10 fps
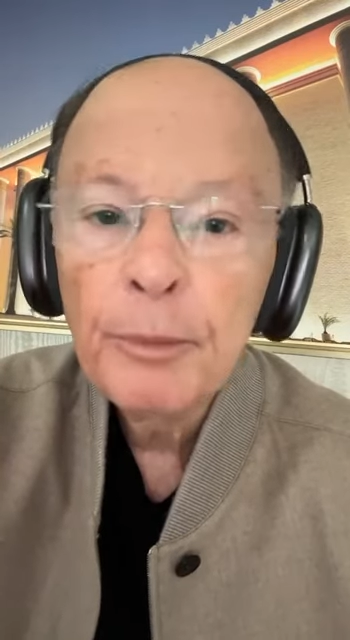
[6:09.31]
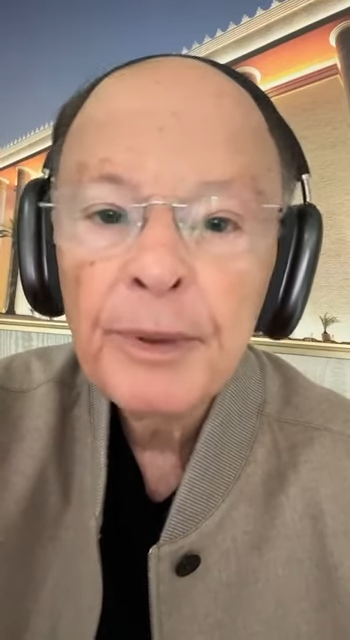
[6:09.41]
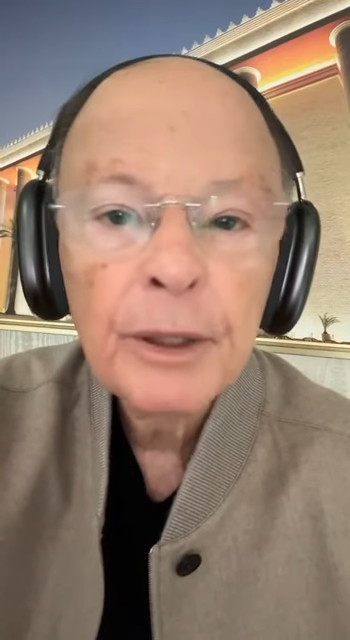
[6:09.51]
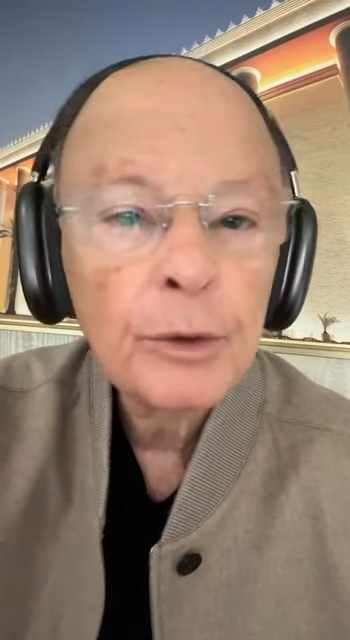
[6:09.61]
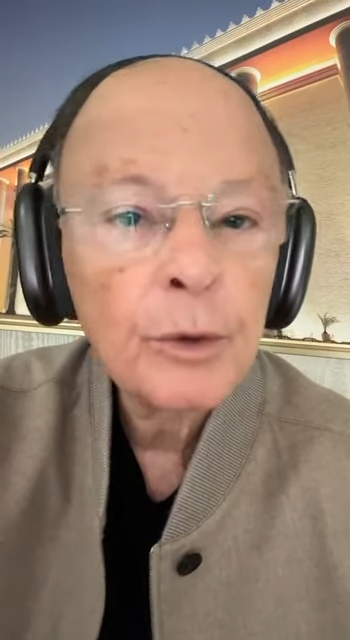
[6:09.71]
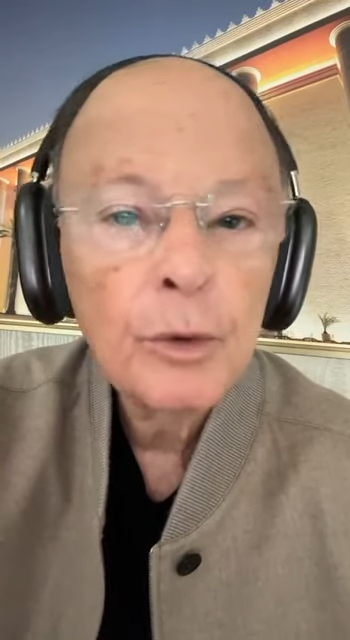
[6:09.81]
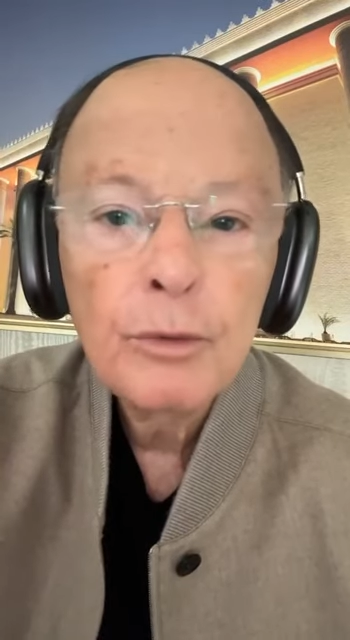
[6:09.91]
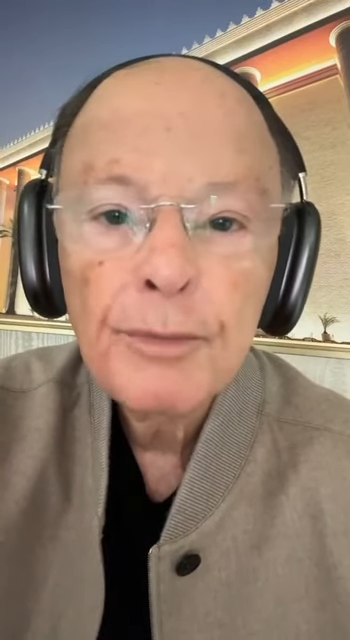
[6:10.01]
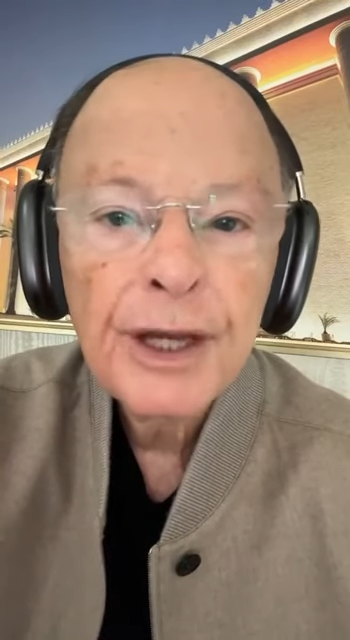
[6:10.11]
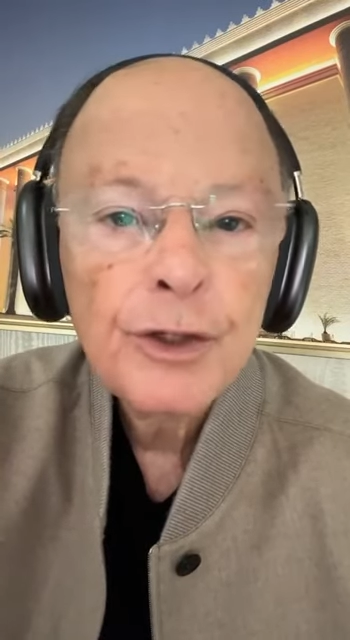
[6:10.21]
I do not
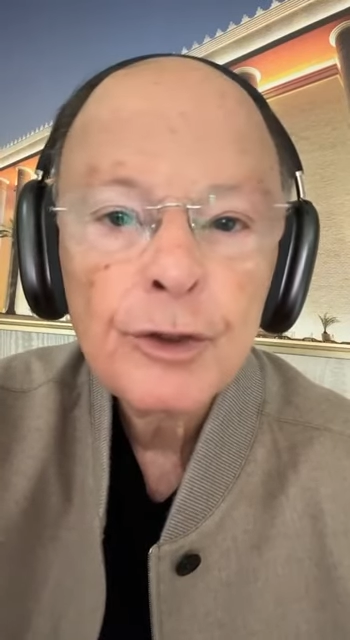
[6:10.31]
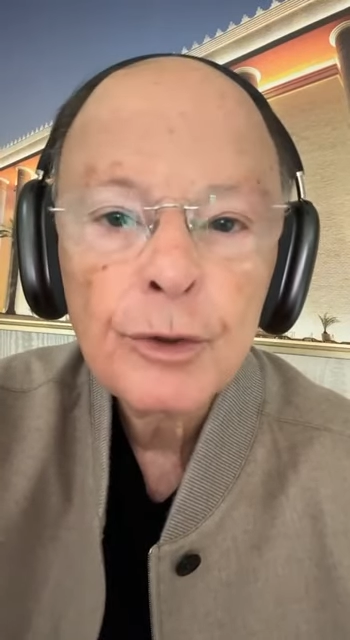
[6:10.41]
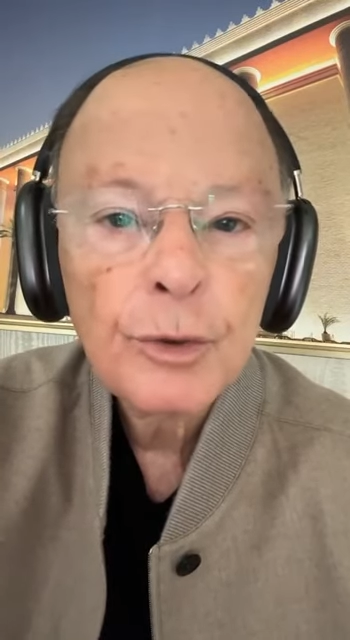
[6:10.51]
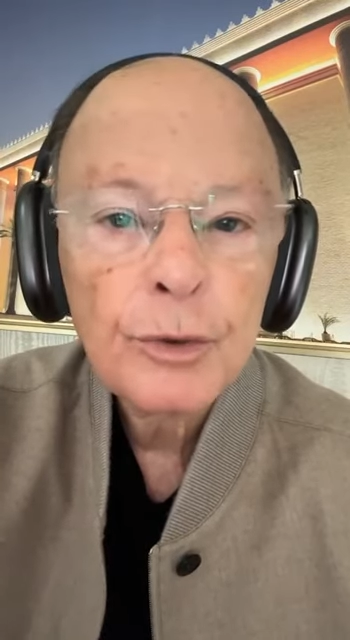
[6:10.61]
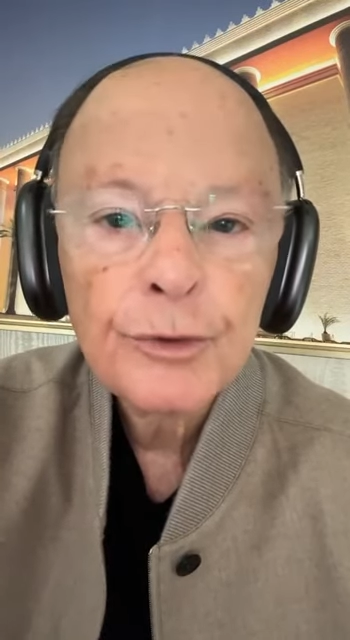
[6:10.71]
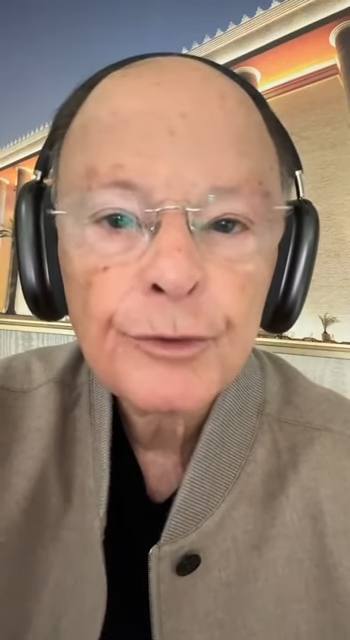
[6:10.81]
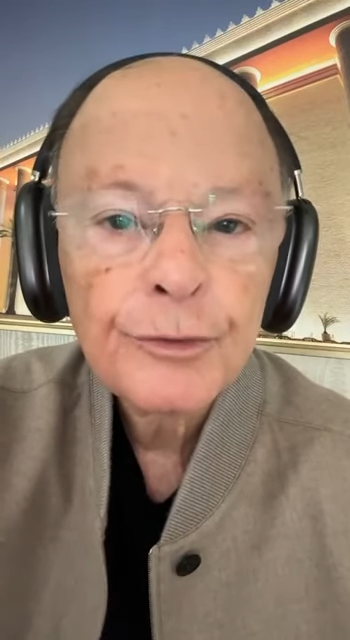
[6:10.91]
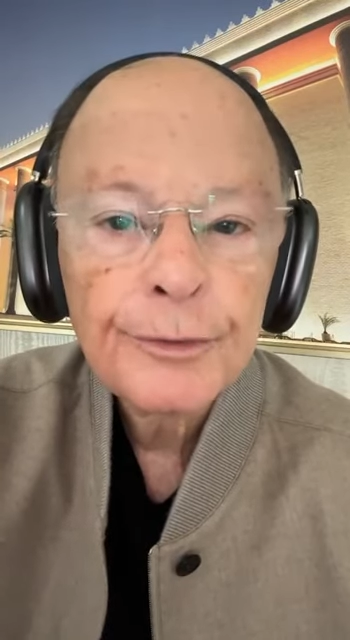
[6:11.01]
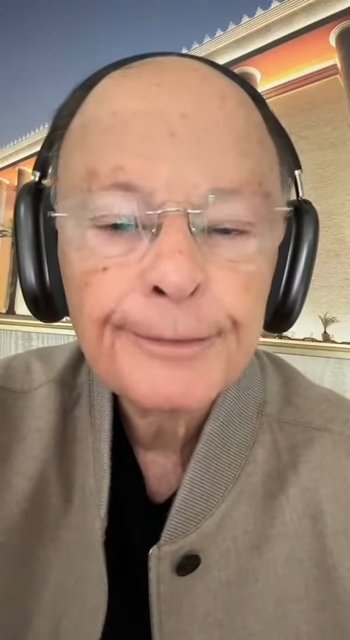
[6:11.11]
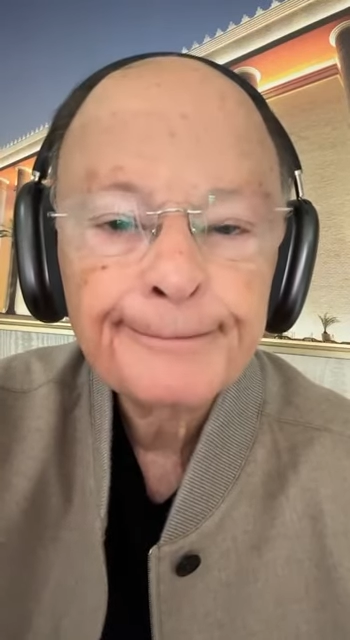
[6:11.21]
forgive a
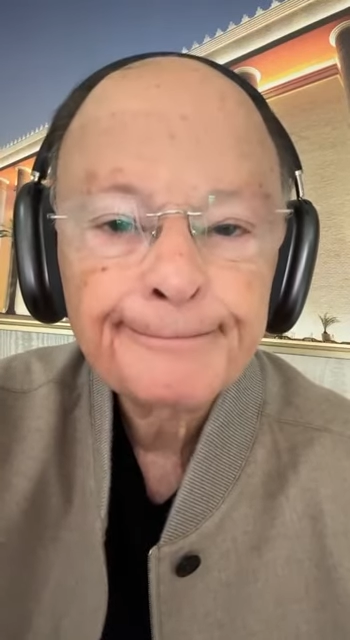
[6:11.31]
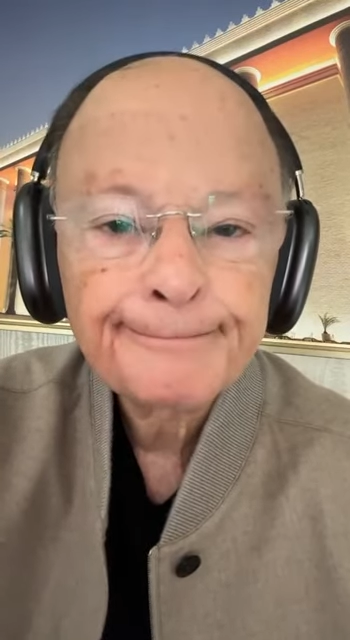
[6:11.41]
liar.